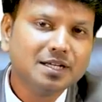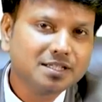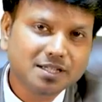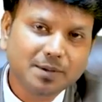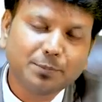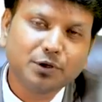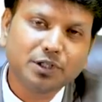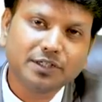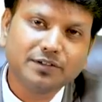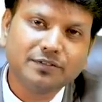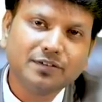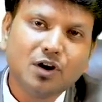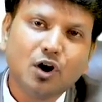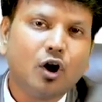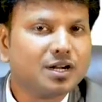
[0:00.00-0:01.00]
supportive
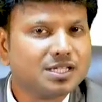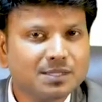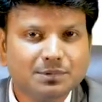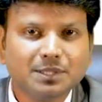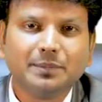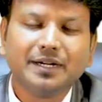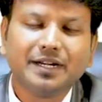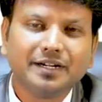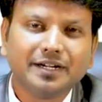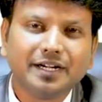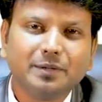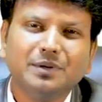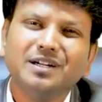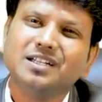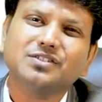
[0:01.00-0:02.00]
or symptomatic
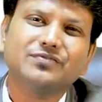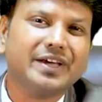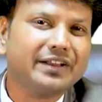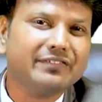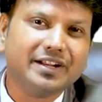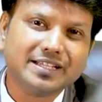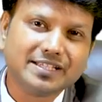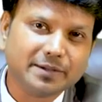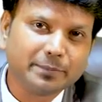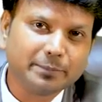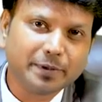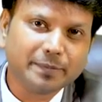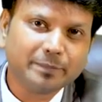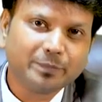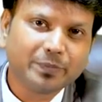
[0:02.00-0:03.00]
treatment. It's very, very
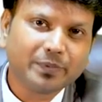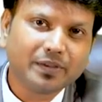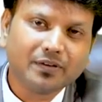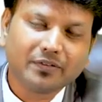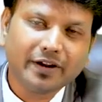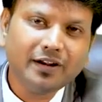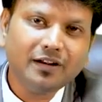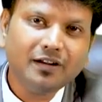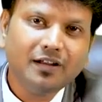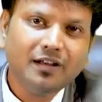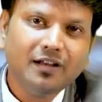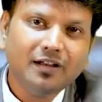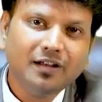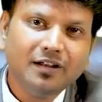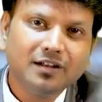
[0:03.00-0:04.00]
simple, right?
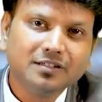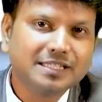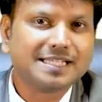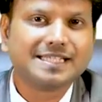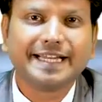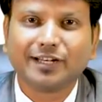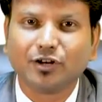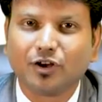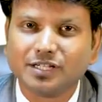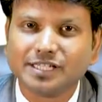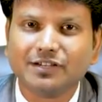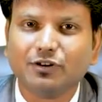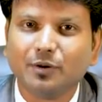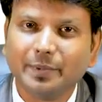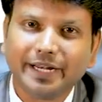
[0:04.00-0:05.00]
Just like
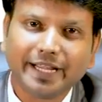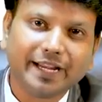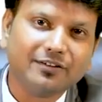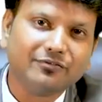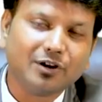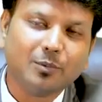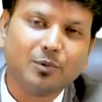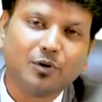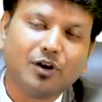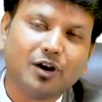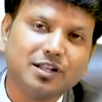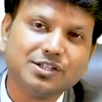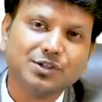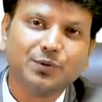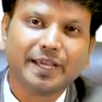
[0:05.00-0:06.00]
nausea, vomiting in
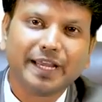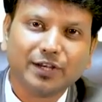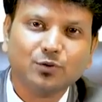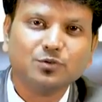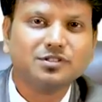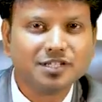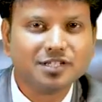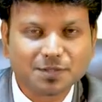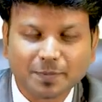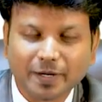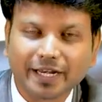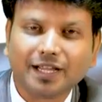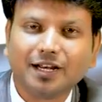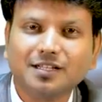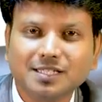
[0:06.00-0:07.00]
pharmacology, you can use this
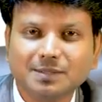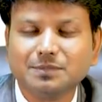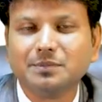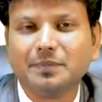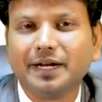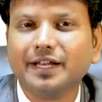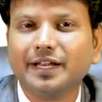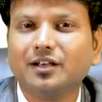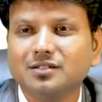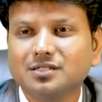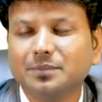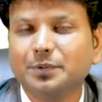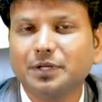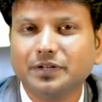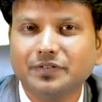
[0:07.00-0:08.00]
particular symptomatic or
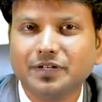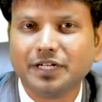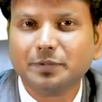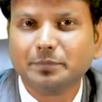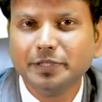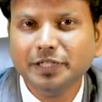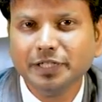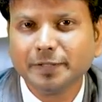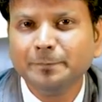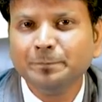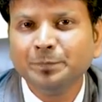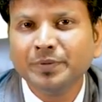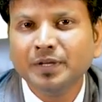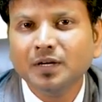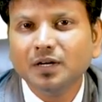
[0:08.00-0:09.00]
supportive treatment,
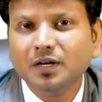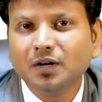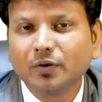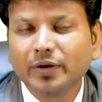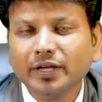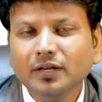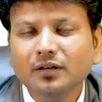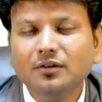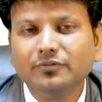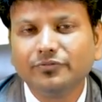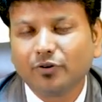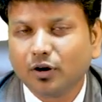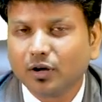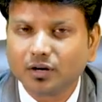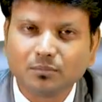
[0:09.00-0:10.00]
okay,
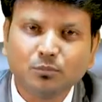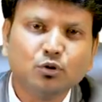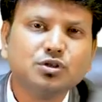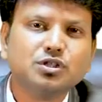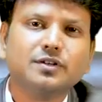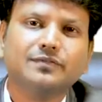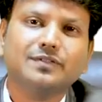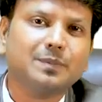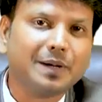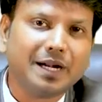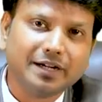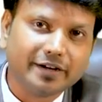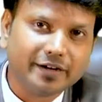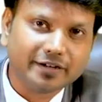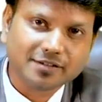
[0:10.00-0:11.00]
for most of the
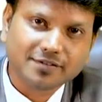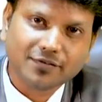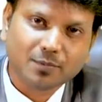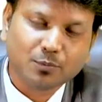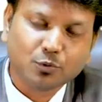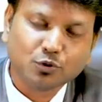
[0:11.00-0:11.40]
plant irritants,